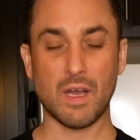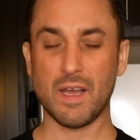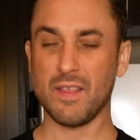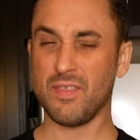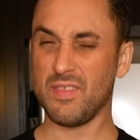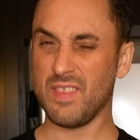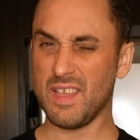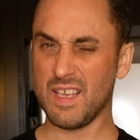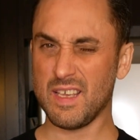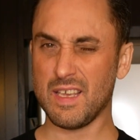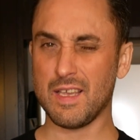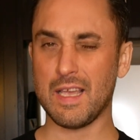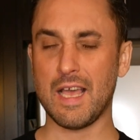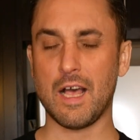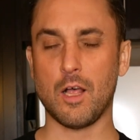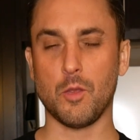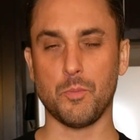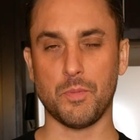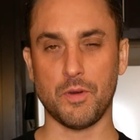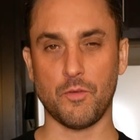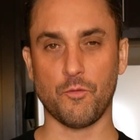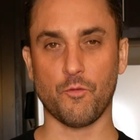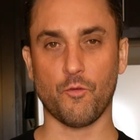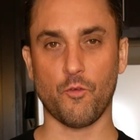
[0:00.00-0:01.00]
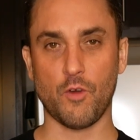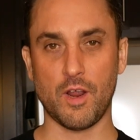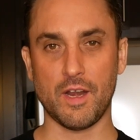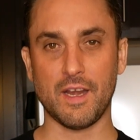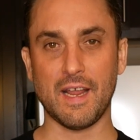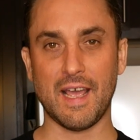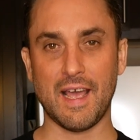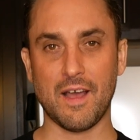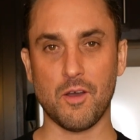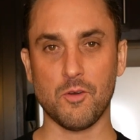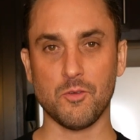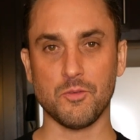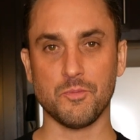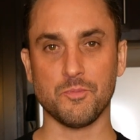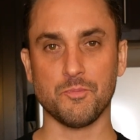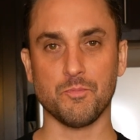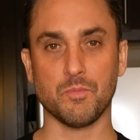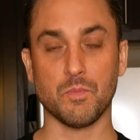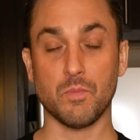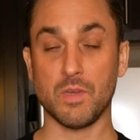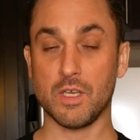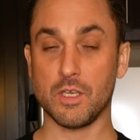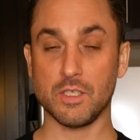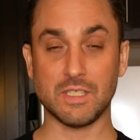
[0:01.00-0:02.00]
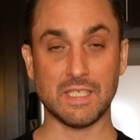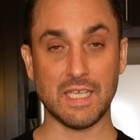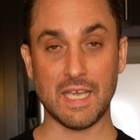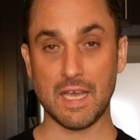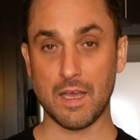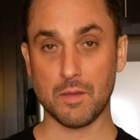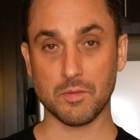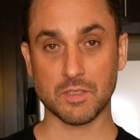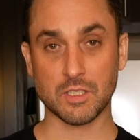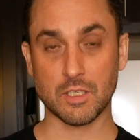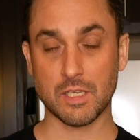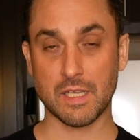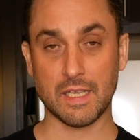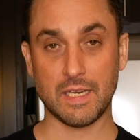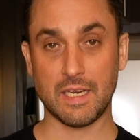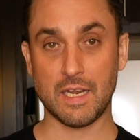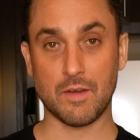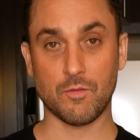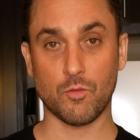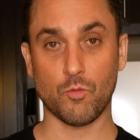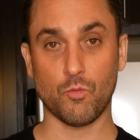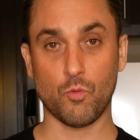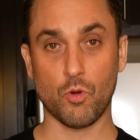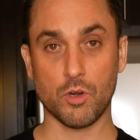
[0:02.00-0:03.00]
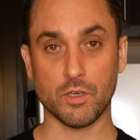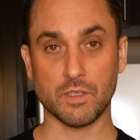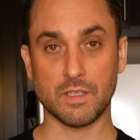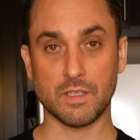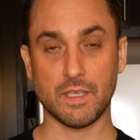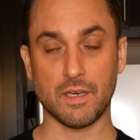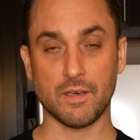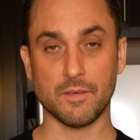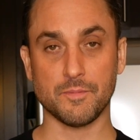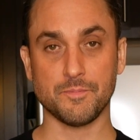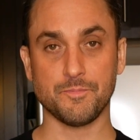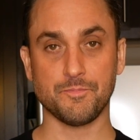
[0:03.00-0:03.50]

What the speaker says: I think helping a friend out because he actually never worked there.